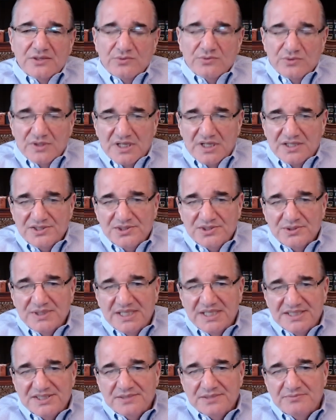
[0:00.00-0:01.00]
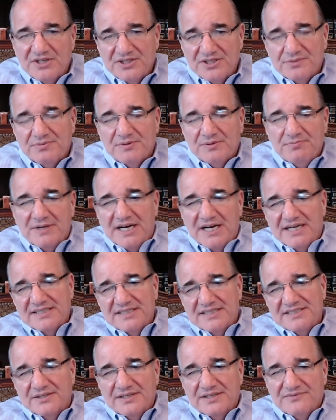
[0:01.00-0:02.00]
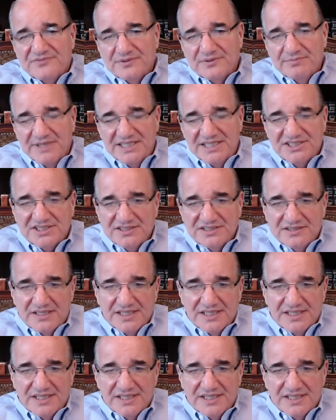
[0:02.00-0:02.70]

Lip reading: will also get some other proprietary information